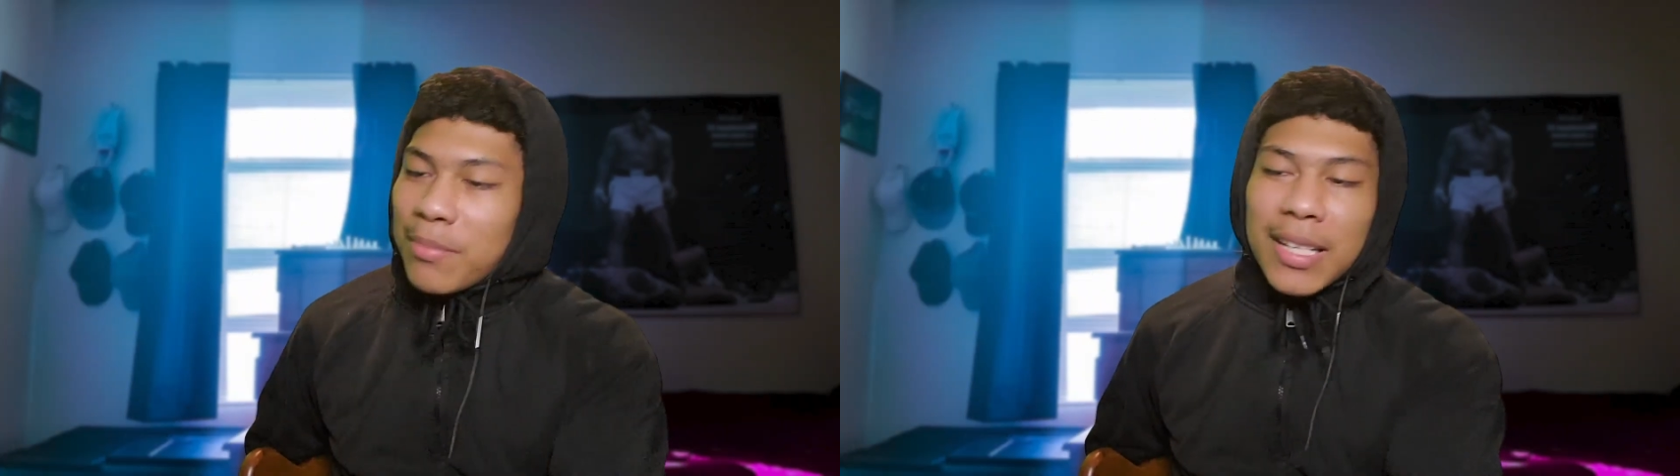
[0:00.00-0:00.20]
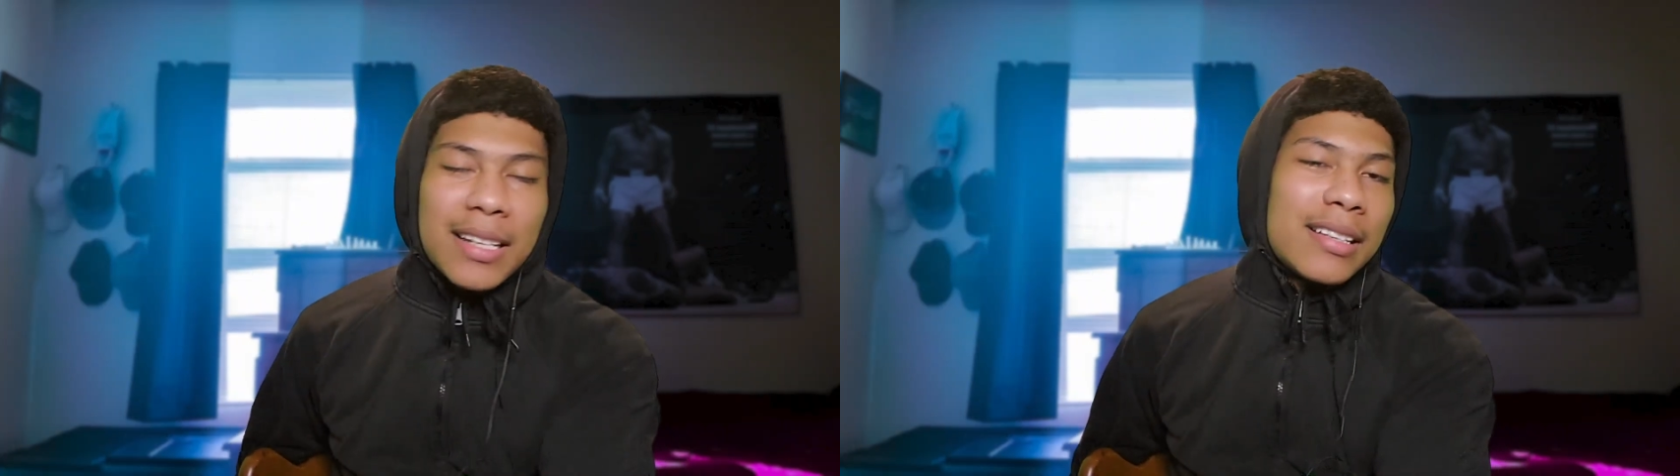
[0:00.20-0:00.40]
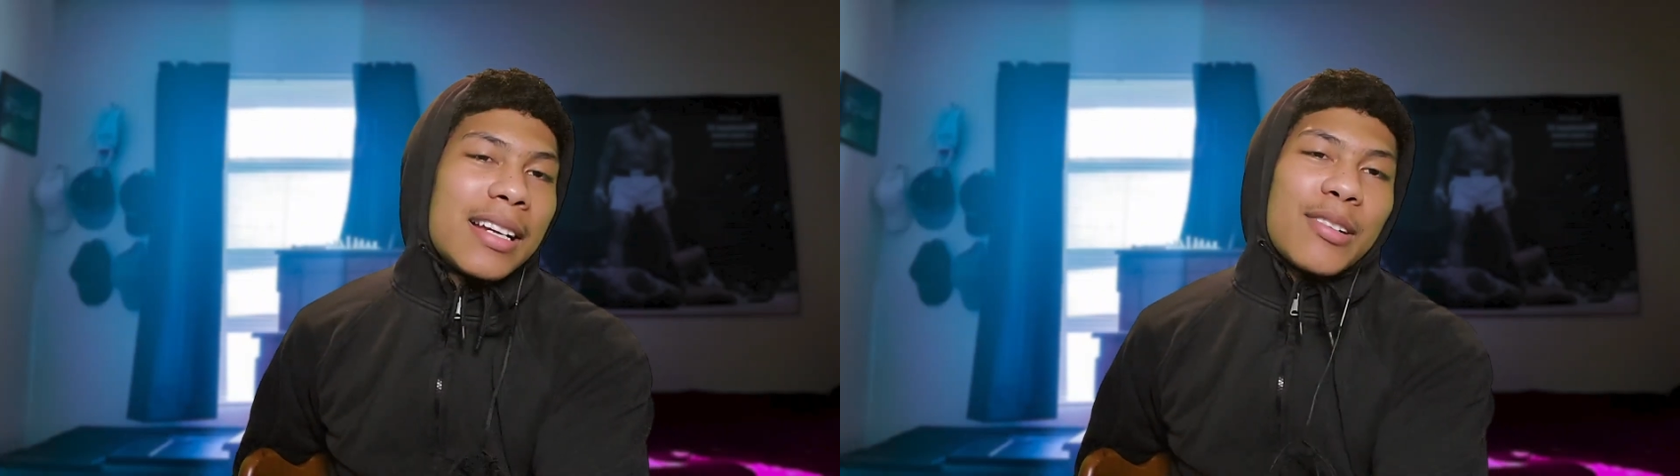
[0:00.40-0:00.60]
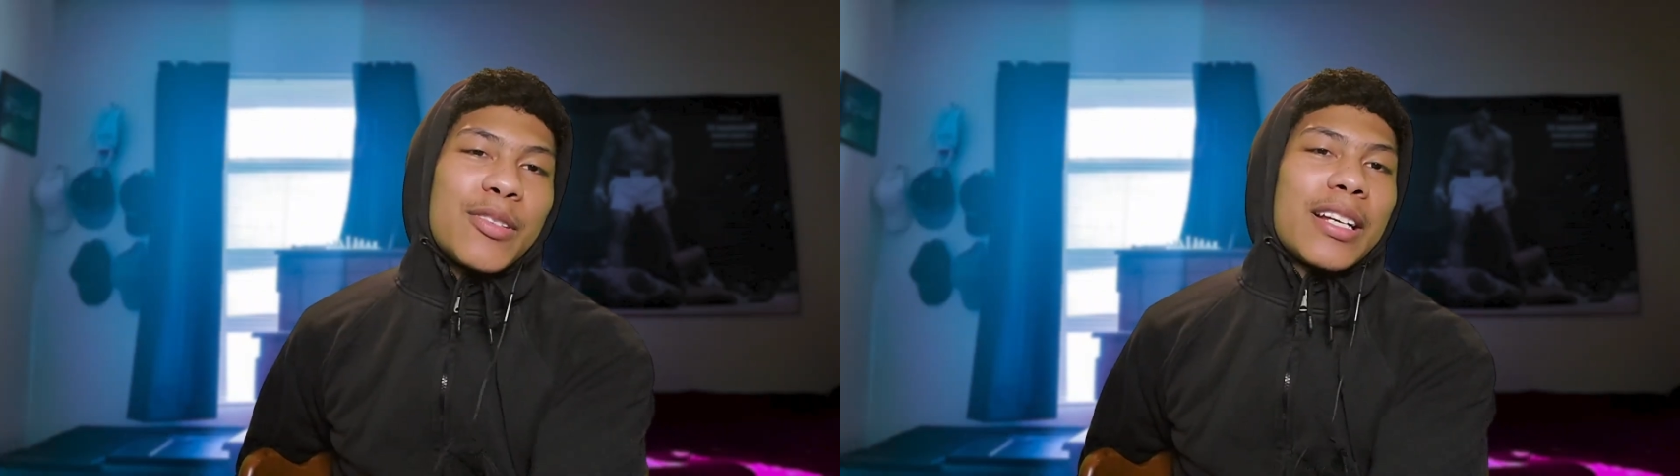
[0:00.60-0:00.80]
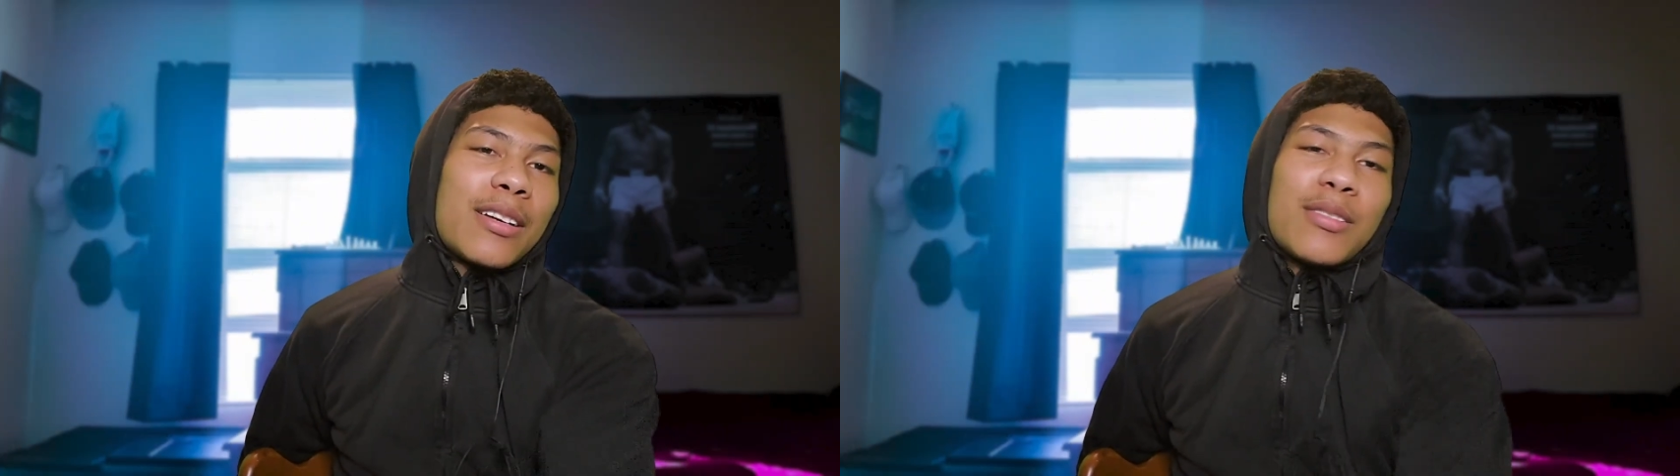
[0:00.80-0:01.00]
I'm telling you now
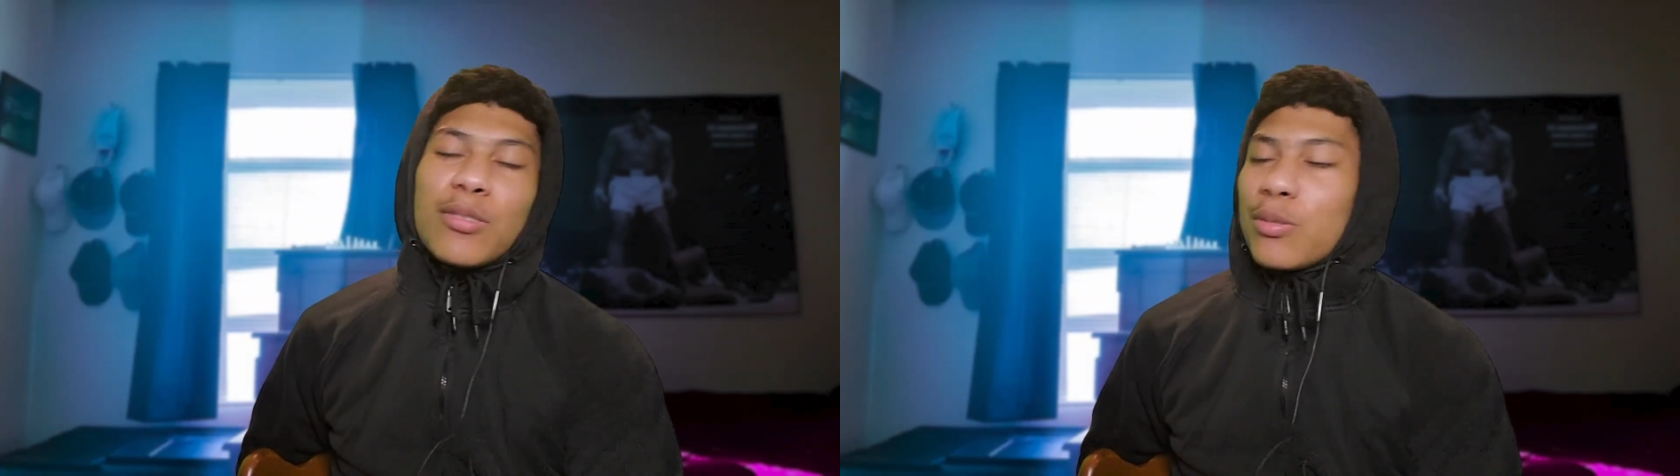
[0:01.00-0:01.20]
what they gonna do,